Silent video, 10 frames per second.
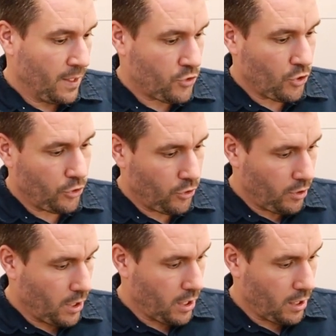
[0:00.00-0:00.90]
So
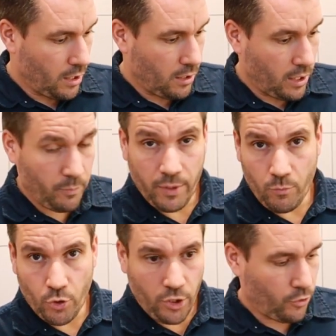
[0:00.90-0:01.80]
a
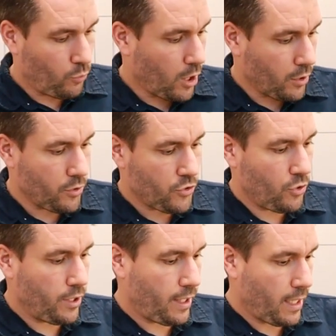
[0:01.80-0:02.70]
bit more on the rocker.
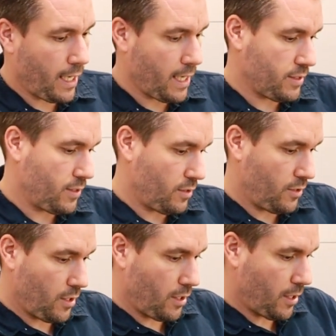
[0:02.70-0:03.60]
So it has
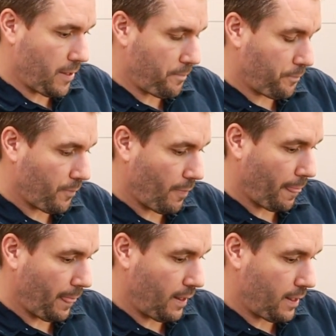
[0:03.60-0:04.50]
the
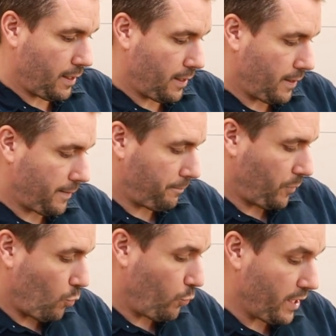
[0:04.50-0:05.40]

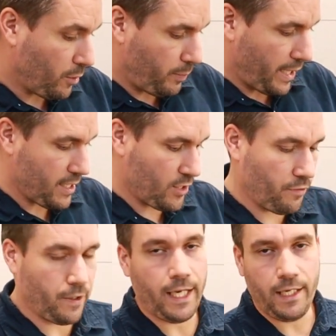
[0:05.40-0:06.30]
wheelbase
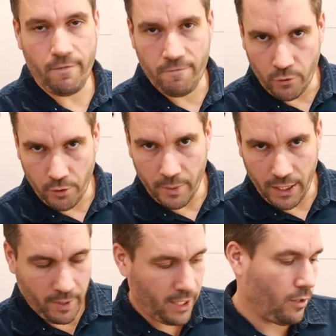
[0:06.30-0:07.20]
of 84
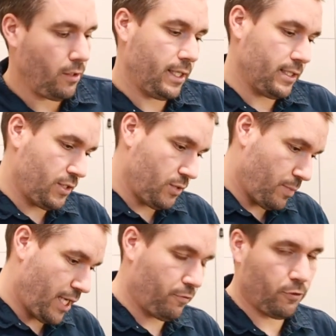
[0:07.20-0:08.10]
millimeter. It's
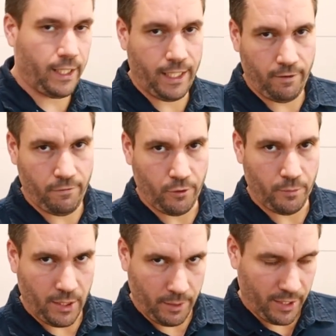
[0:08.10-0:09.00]
made for
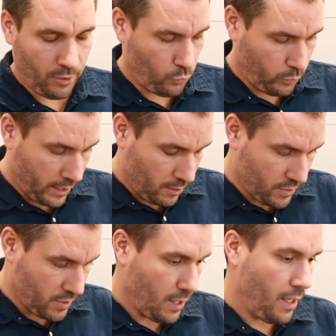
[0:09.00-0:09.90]
84 millimeter
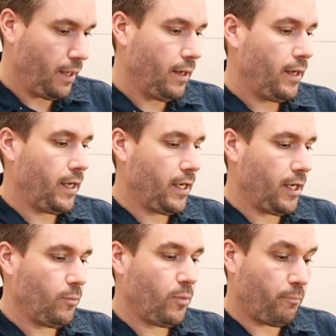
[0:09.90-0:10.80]
wheels,
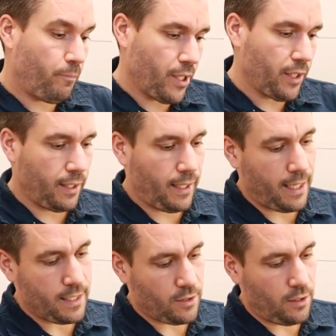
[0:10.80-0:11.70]
but
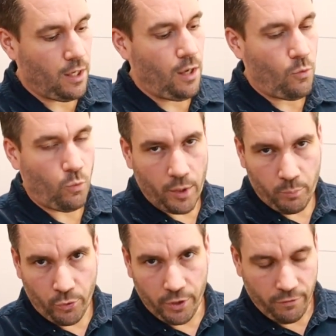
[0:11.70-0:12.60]
it has a
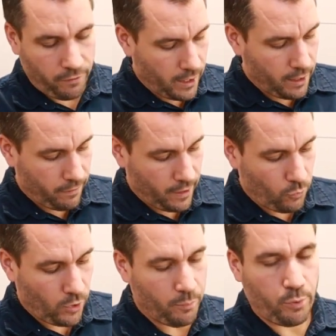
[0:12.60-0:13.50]
1.5 and
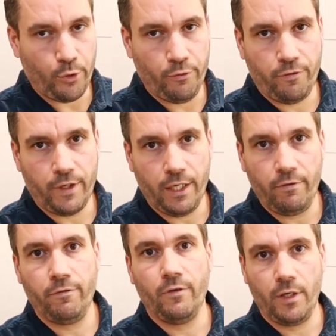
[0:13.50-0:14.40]
a
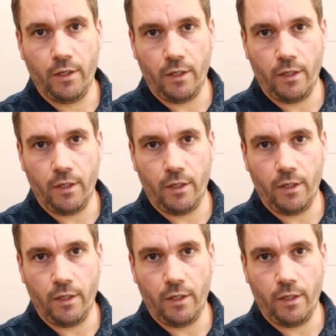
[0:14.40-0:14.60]
1.5